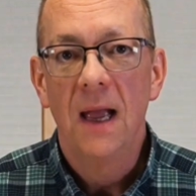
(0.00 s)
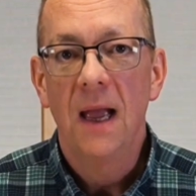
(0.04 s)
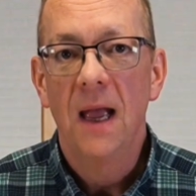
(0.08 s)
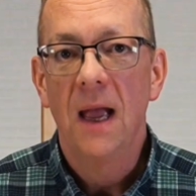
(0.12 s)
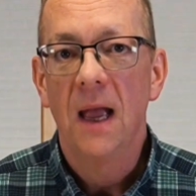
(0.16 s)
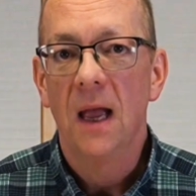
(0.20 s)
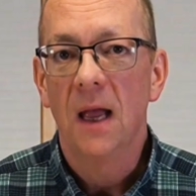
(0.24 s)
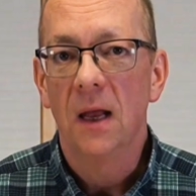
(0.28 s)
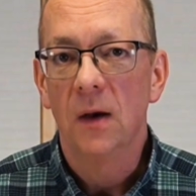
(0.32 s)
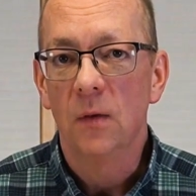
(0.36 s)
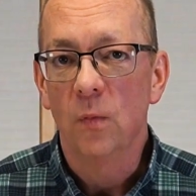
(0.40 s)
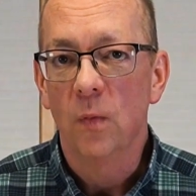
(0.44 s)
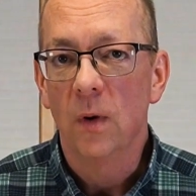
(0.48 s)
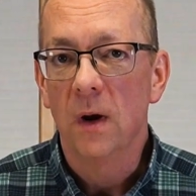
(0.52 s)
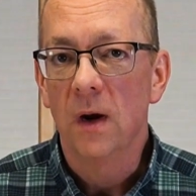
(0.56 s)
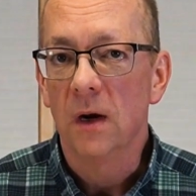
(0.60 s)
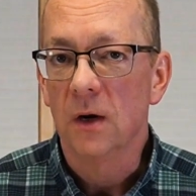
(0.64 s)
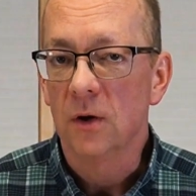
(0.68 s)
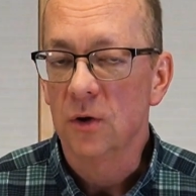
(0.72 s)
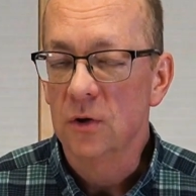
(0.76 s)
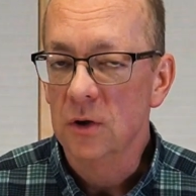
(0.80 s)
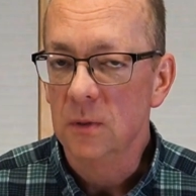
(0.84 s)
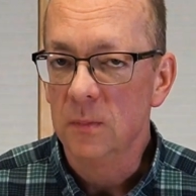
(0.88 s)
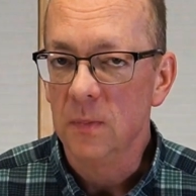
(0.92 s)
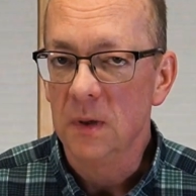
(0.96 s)
and where
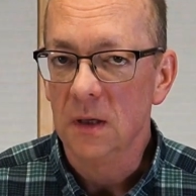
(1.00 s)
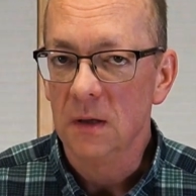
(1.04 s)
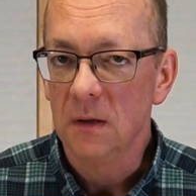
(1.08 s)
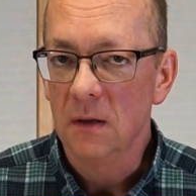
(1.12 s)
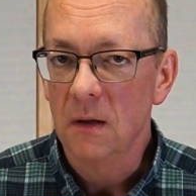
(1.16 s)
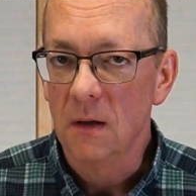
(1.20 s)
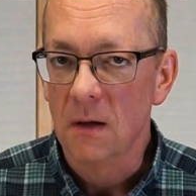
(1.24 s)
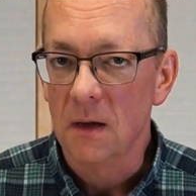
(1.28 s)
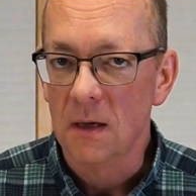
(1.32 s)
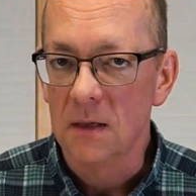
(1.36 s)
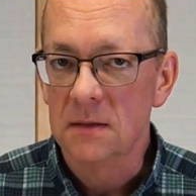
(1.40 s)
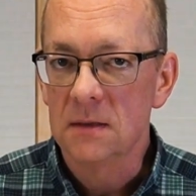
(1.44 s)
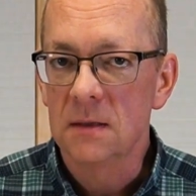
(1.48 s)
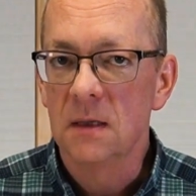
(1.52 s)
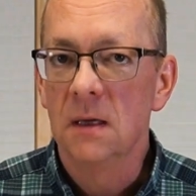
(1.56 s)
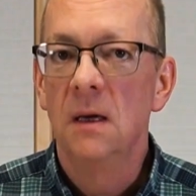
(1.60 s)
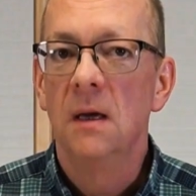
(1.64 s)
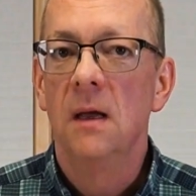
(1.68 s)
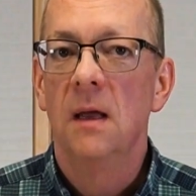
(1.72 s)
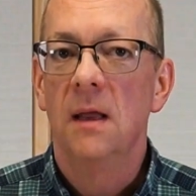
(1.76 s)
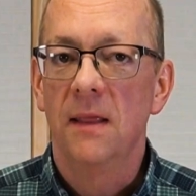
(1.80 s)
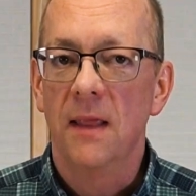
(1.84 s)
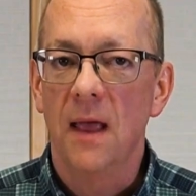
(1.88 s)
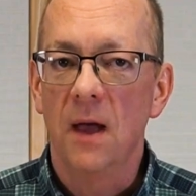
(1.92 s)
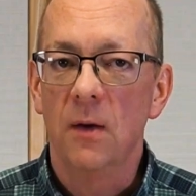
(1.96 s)
it could be lost,
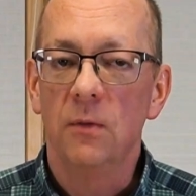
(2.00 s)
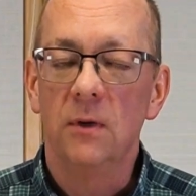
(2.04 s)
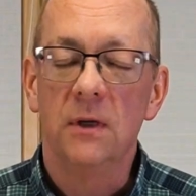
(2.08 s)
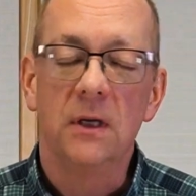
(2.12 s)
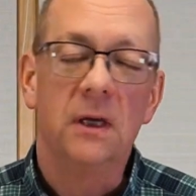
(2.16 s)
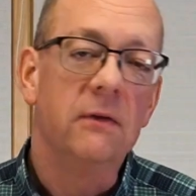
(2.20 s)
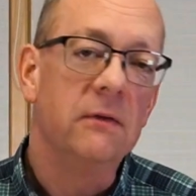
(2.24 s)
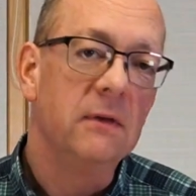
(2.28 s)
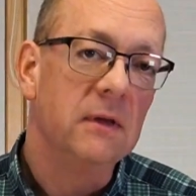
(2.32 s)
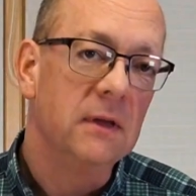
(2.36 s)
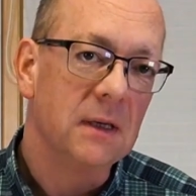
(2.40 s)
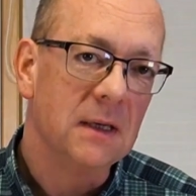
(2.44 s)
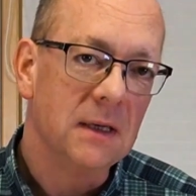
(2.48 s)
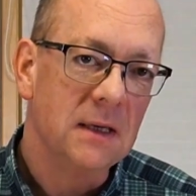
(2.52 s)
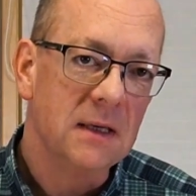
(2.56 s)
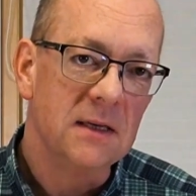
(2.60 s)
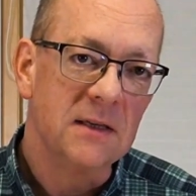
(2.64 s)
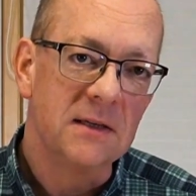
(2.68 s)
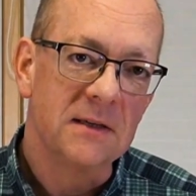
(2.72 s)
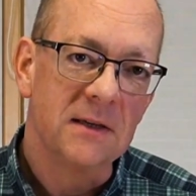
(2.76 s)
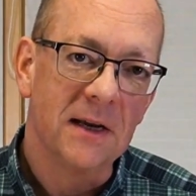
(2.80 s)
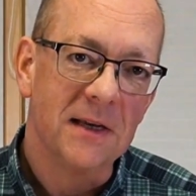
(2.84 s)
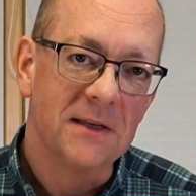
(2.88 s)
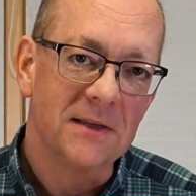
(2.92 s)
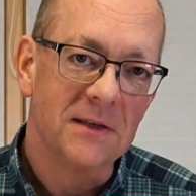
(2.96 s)
that will give you the
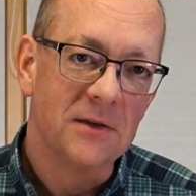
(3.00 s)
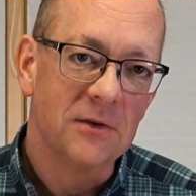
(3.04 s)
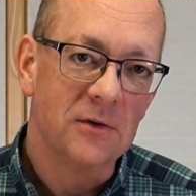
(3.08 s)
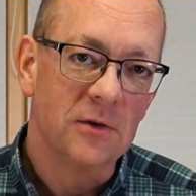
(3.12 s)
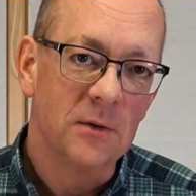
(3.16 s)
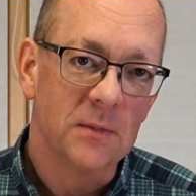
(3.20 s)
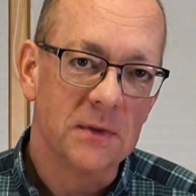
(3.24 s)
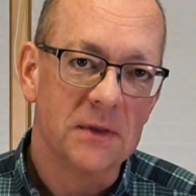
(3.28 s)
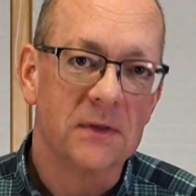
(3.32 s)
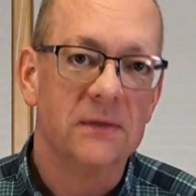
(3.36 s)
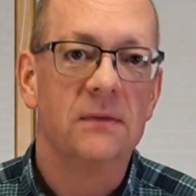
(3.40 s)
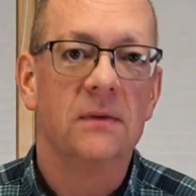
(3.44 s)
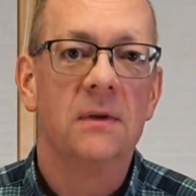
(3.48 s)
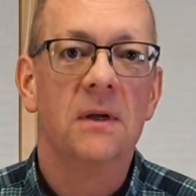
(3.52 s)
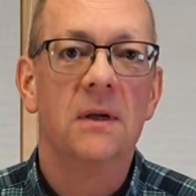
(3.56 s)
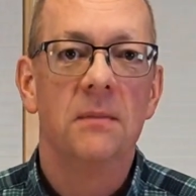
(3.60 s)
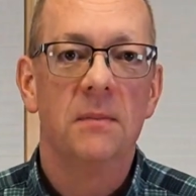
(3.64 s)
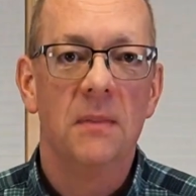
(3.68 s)
insights in terms of